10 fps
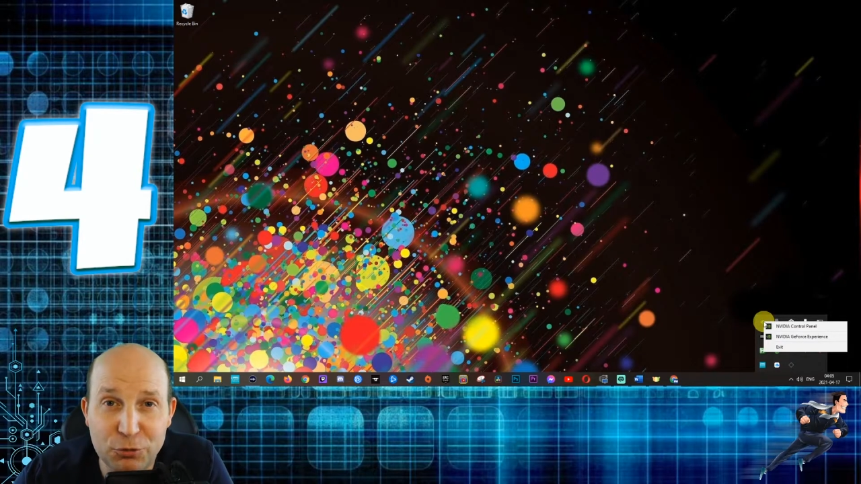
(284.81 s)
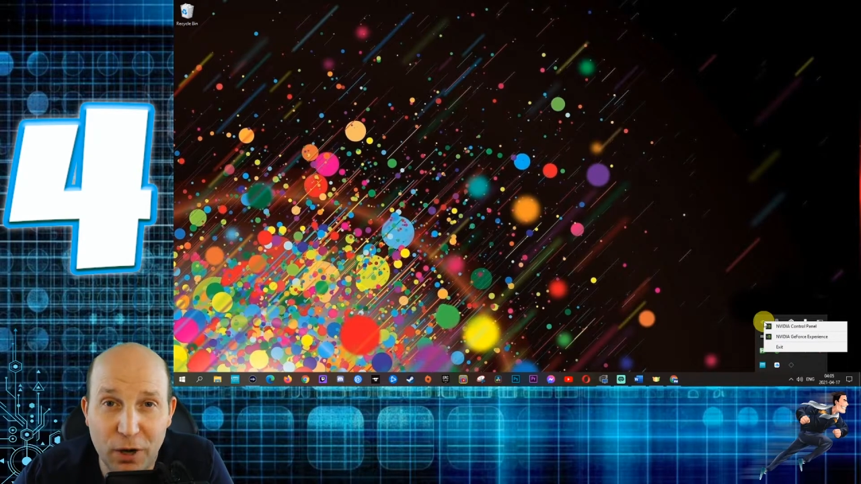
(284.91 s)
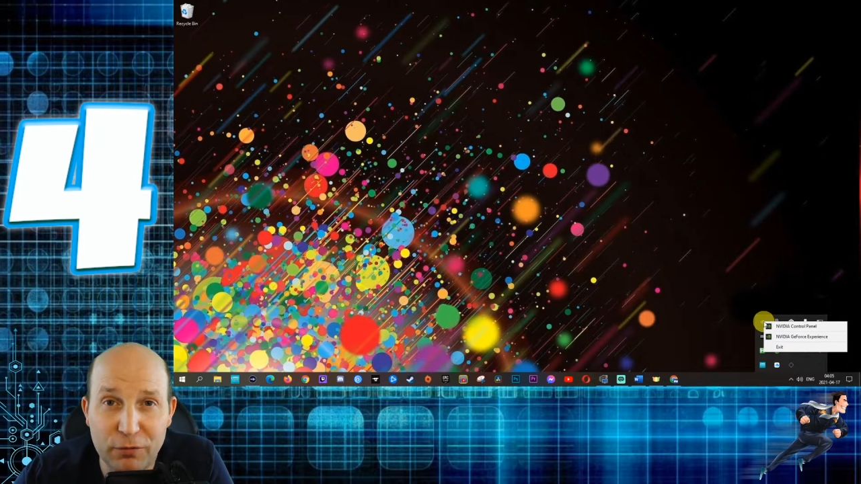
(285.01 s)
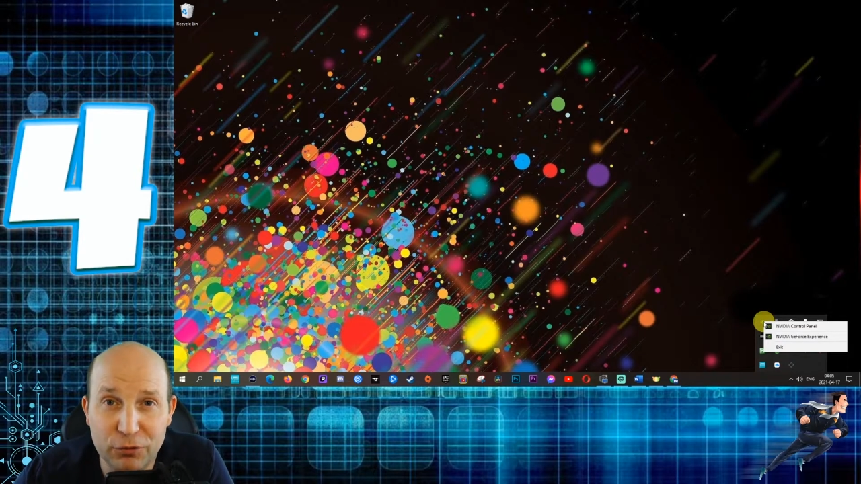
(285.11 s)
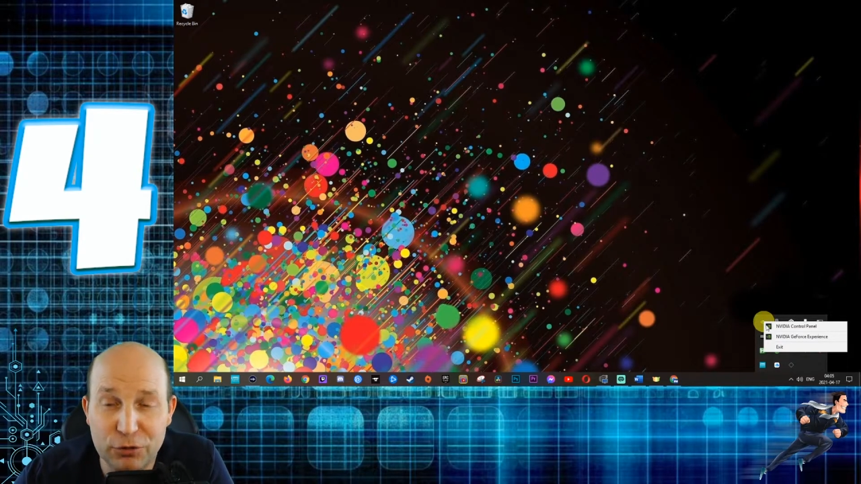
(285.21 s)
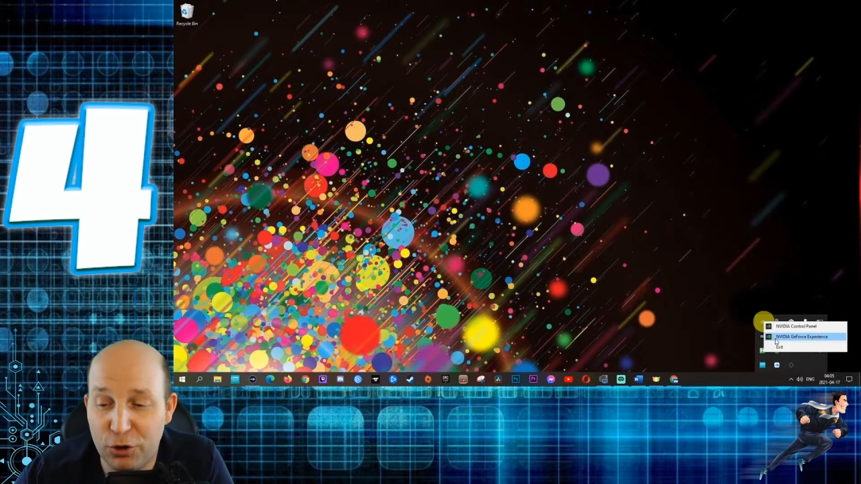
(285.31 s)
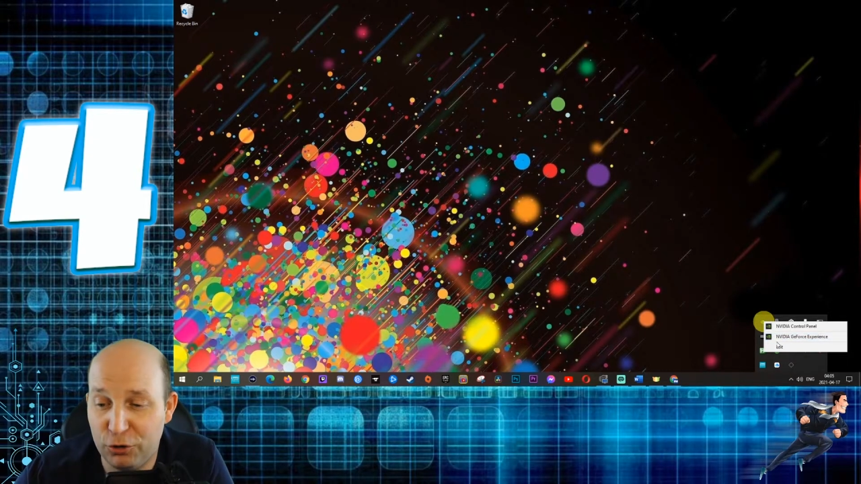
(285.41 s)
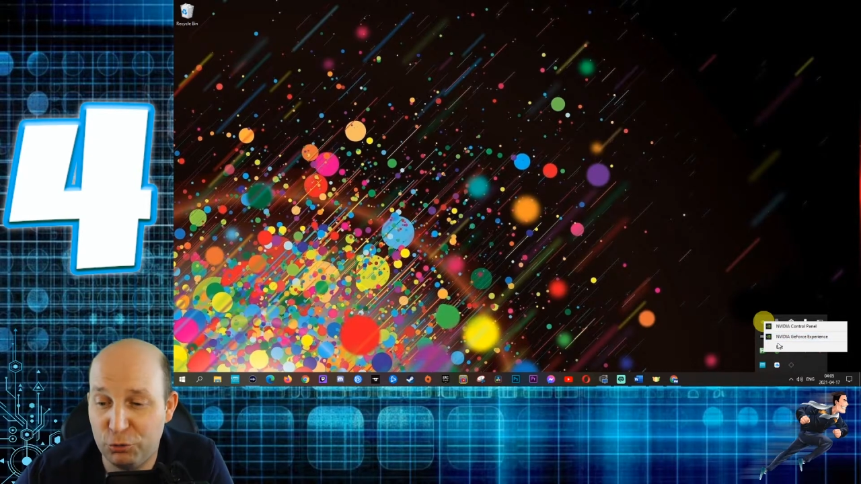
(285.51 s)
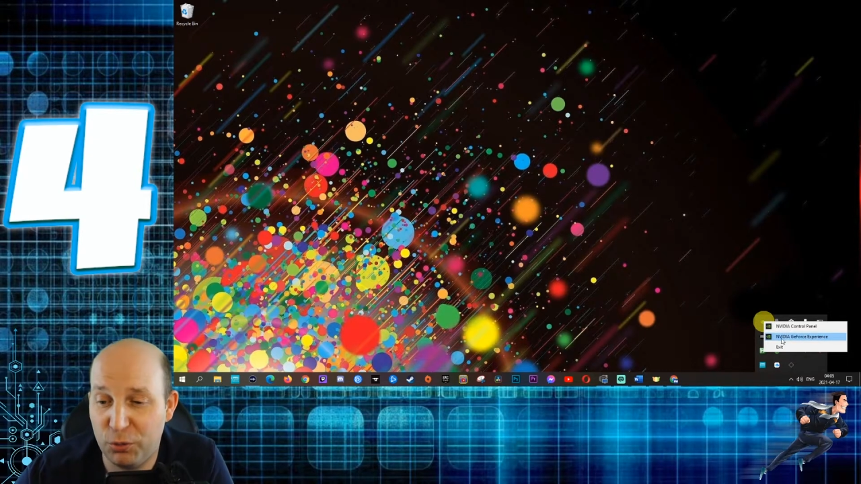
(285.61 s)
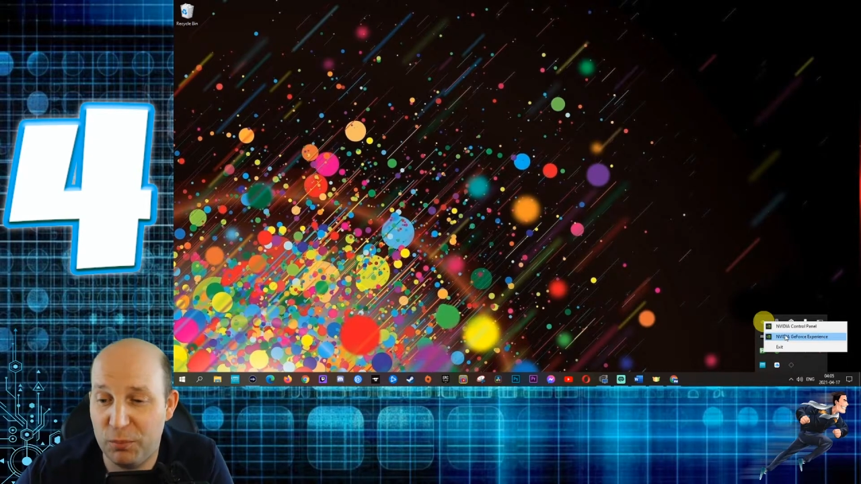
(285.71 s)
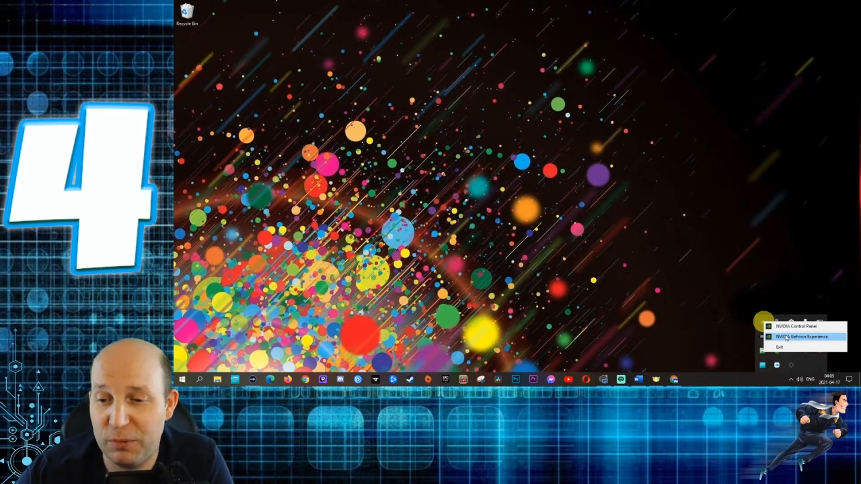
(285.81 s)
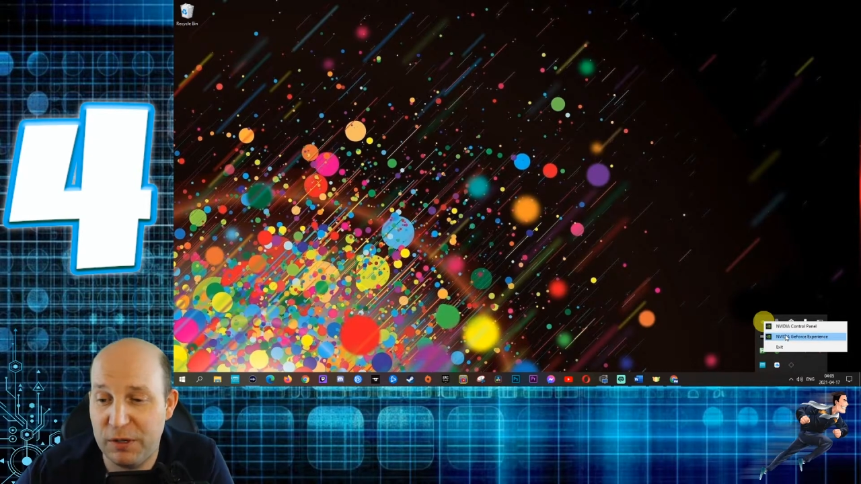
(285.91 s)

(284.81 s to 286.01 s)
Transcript: graphics card is what I mean,